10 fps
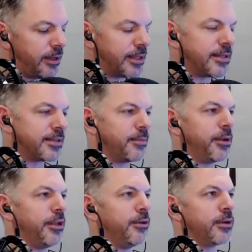get to
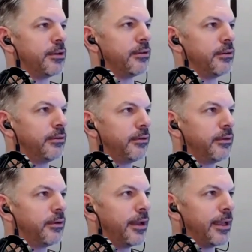somebody who can
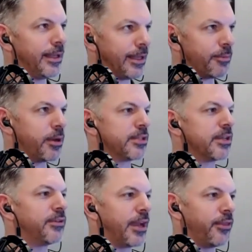get
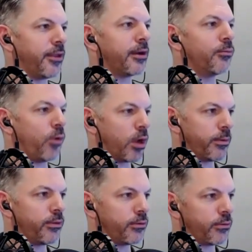myself down there and
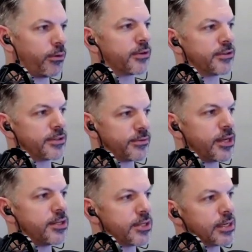walk me through the process of
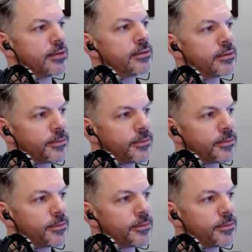changing it.